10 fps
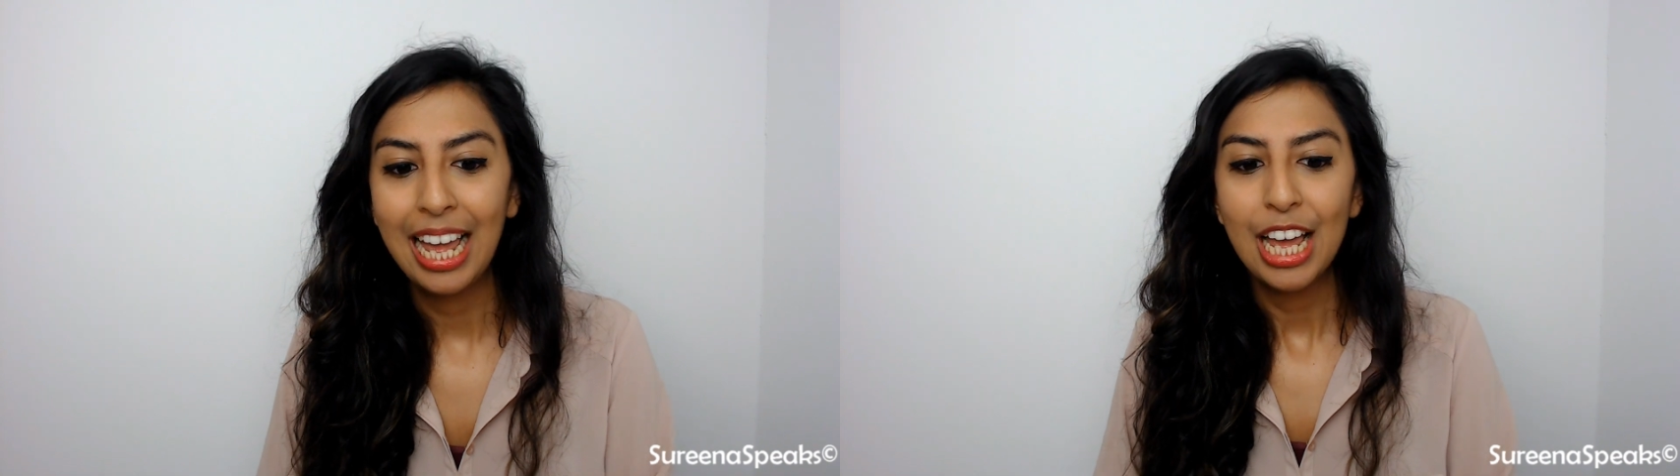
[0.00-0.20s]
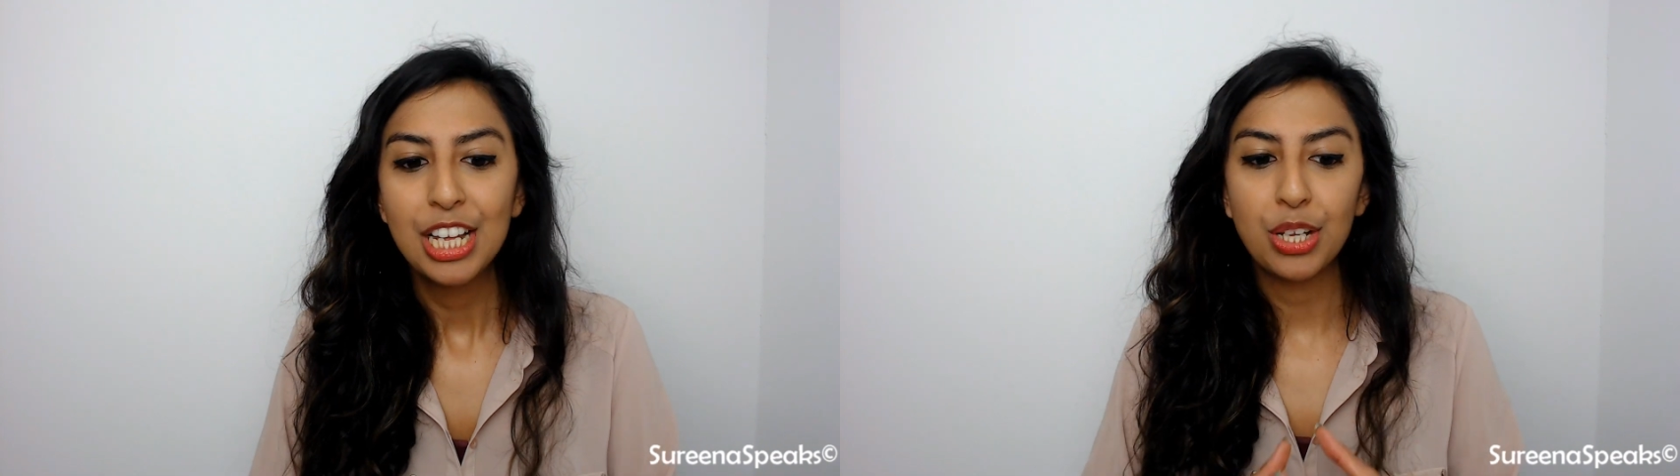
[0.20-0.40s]

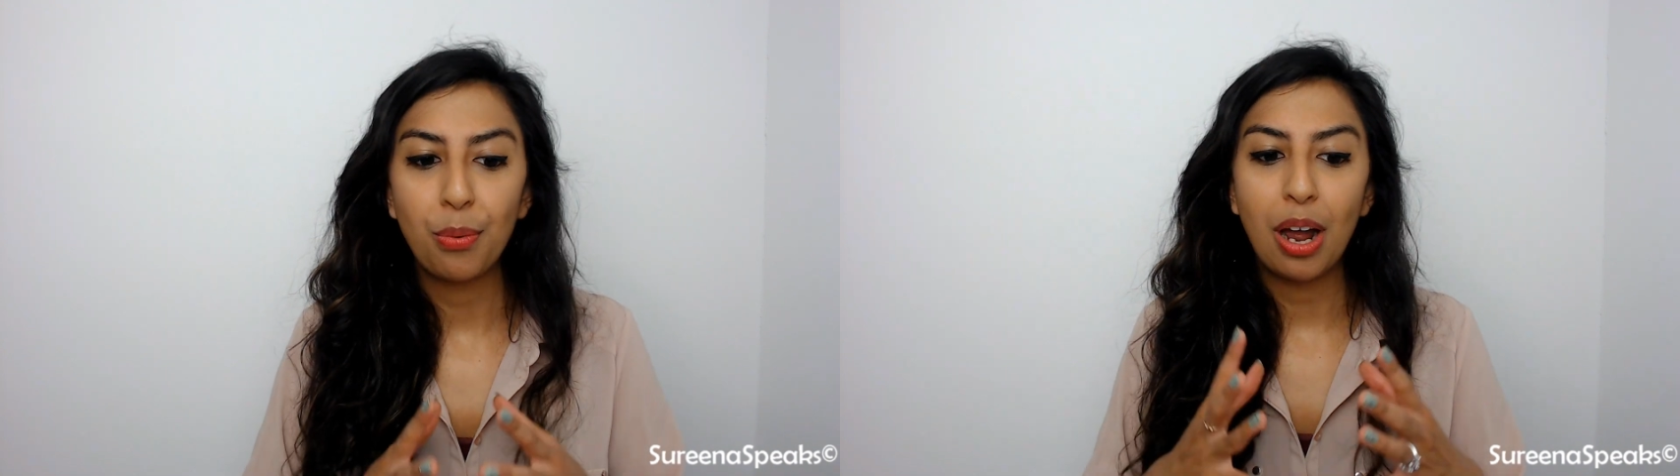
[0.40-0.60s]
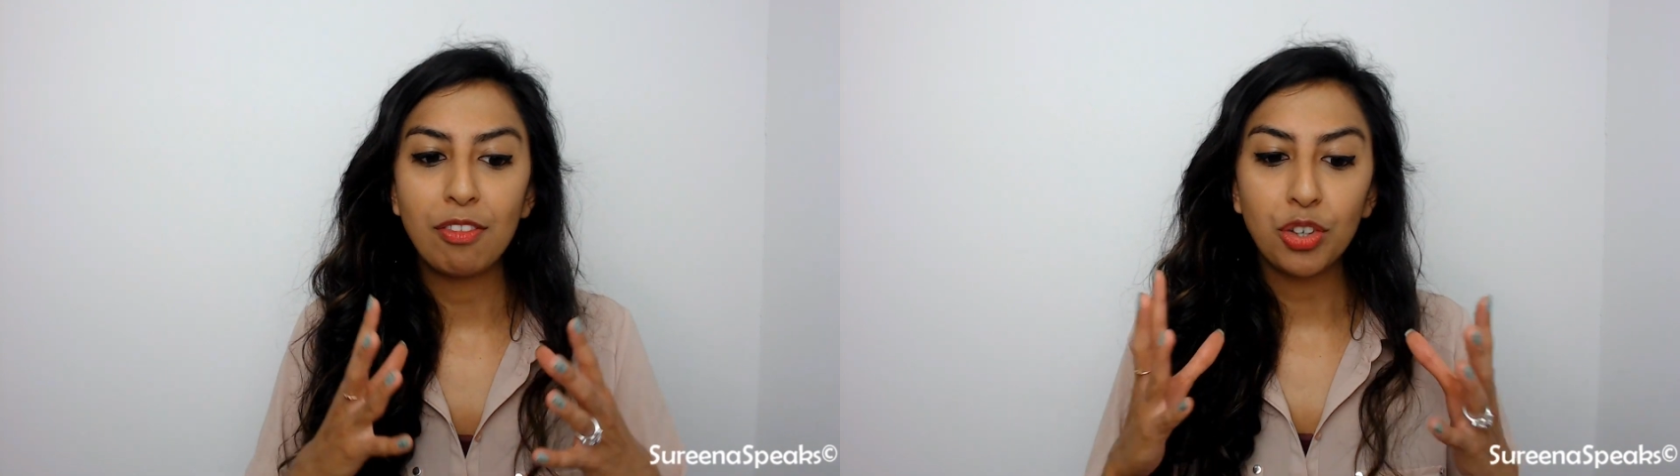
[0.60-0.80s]
so
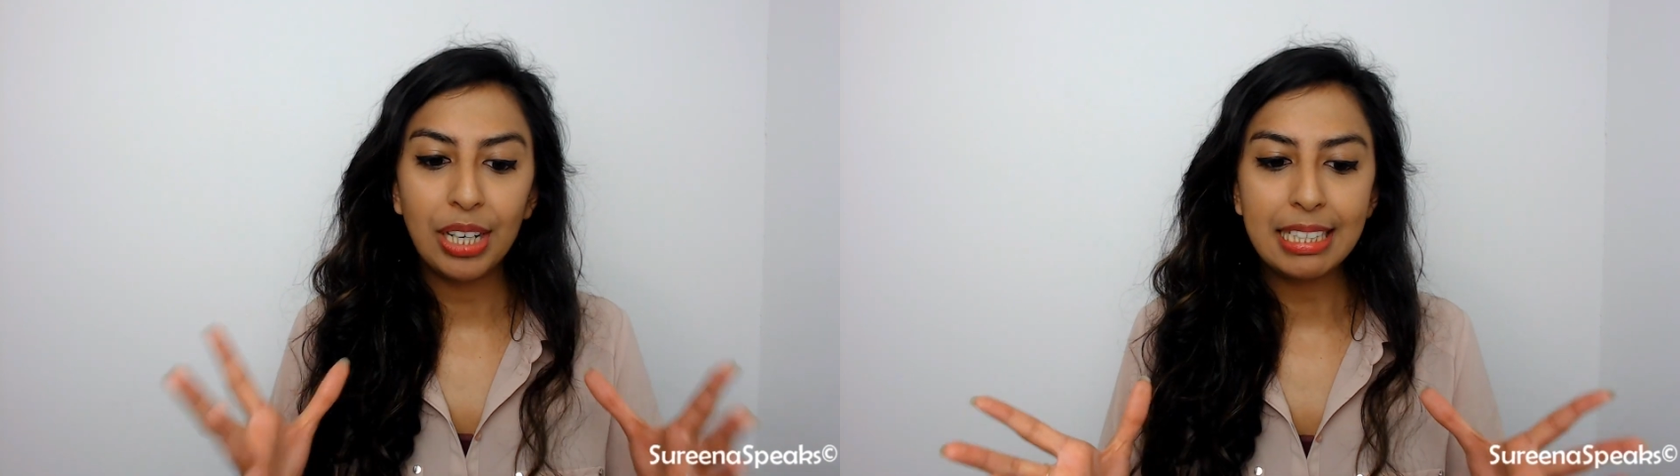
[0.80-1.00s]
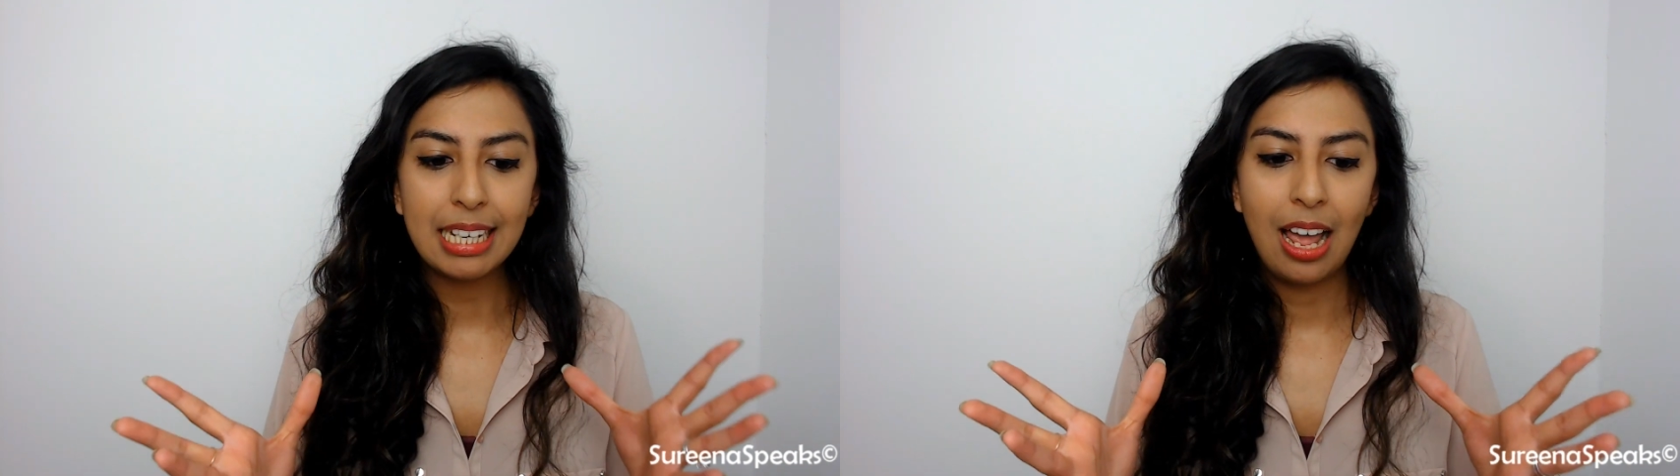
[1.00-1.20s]
I've
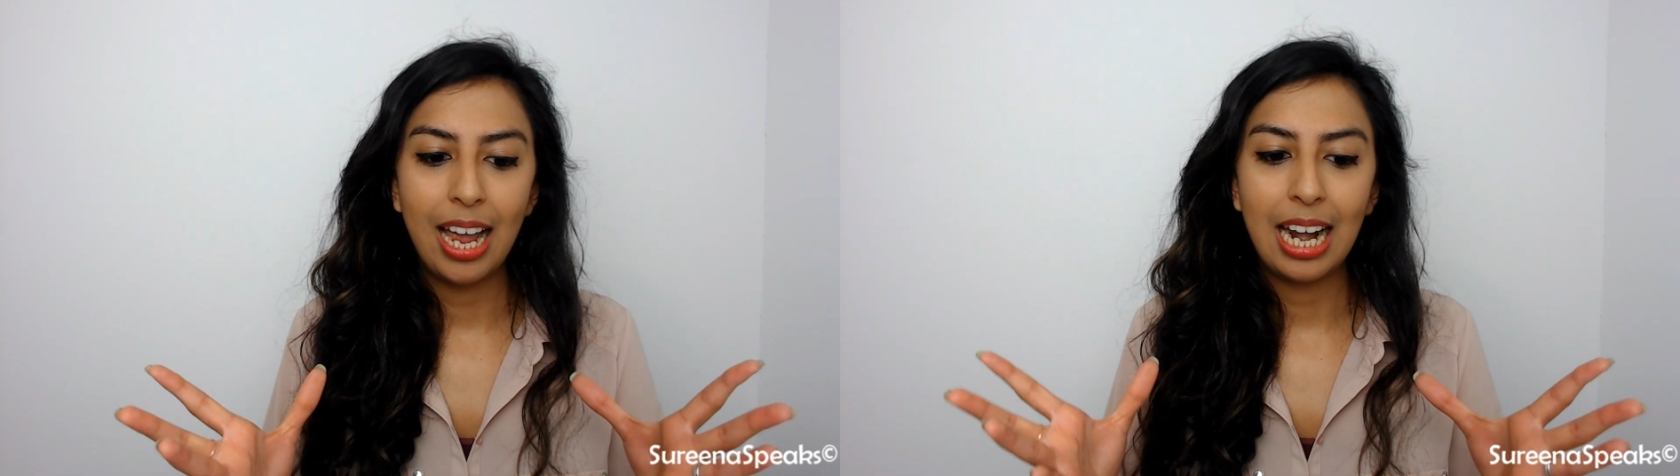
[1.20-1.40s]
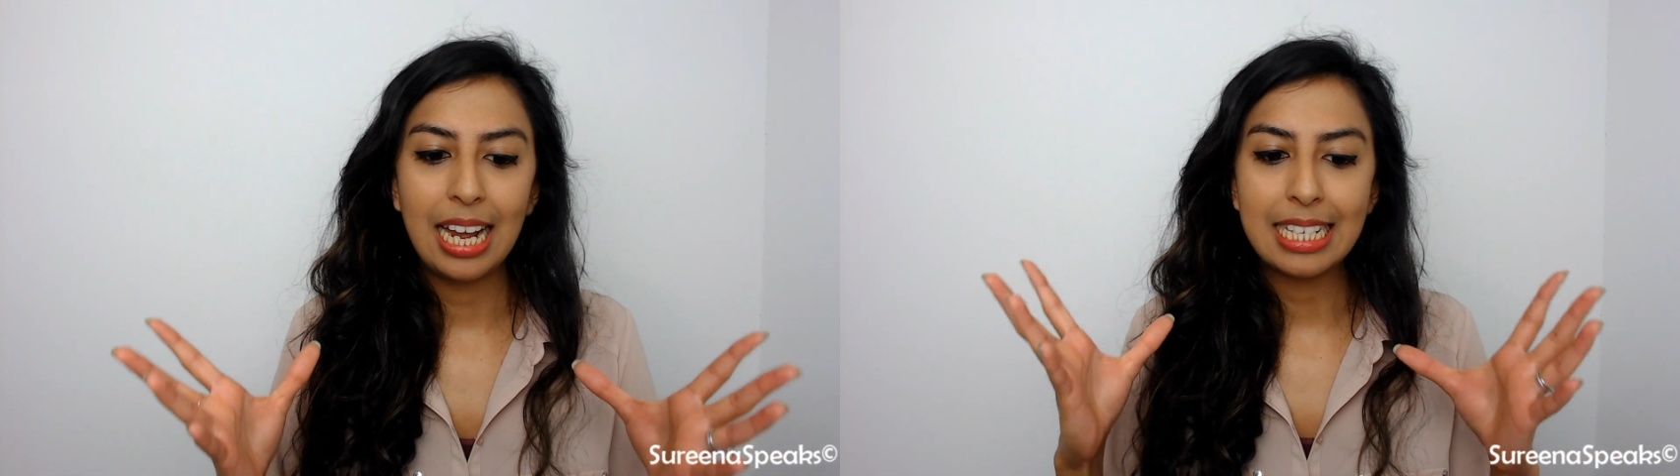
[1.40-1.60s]
tried to
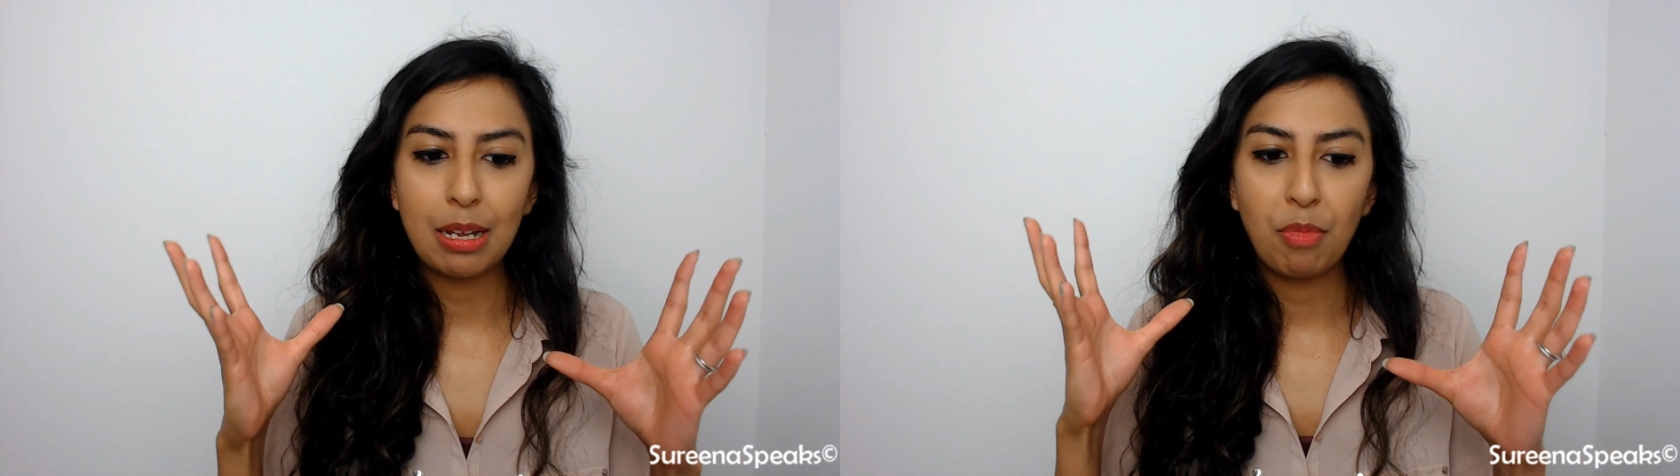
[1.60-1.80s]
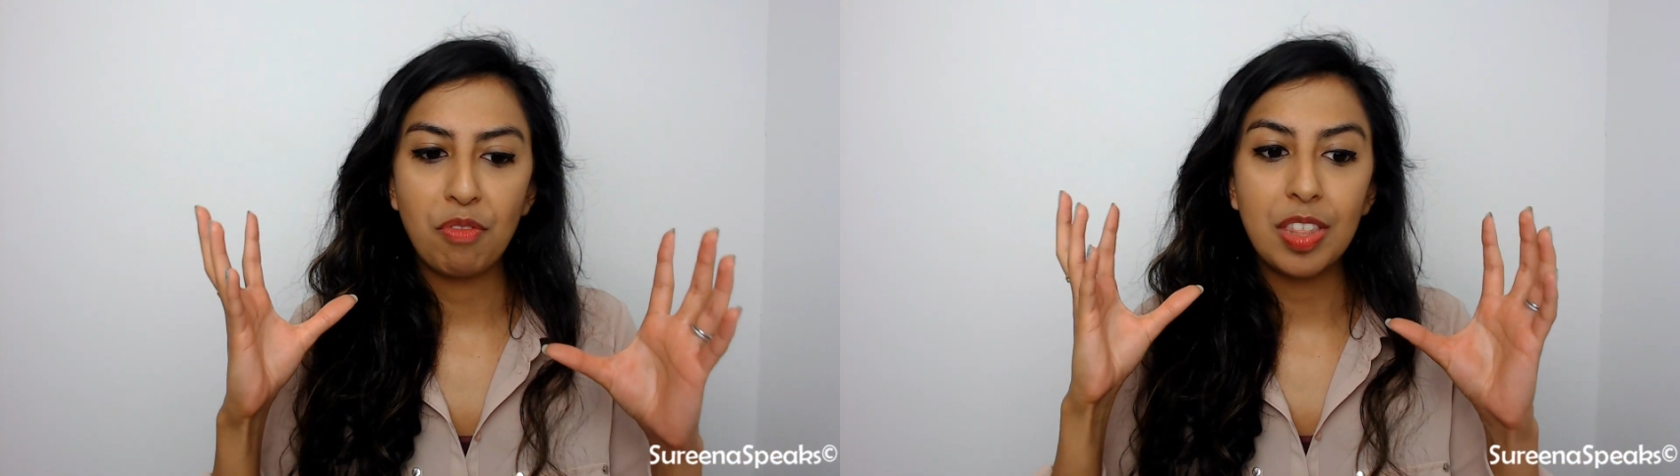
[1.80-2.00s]
highlight some
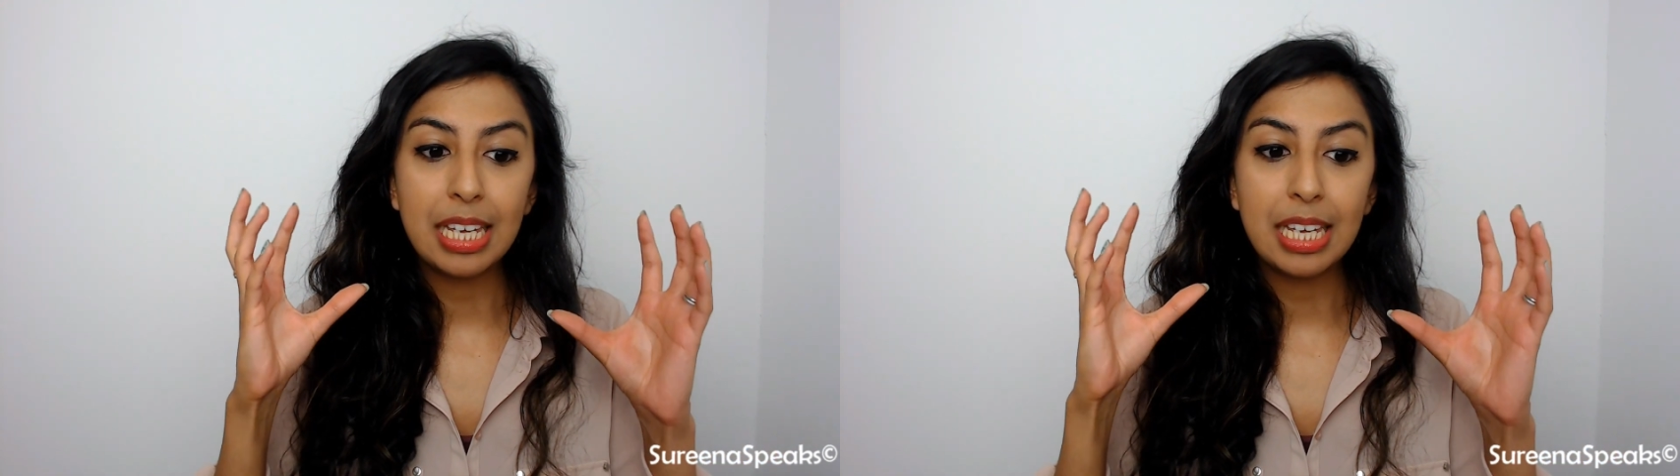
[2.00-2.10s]
of the